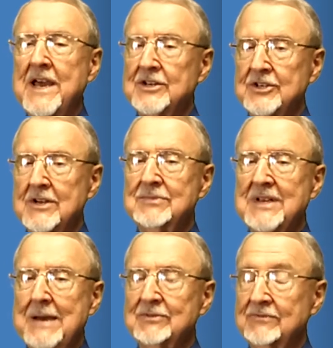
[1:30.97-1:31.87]
and
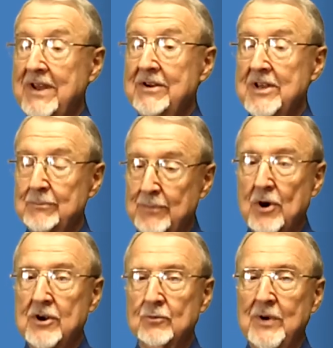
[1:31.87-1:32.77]
sometimes very
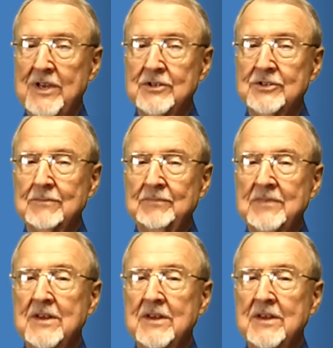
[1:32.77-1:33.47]
important ways.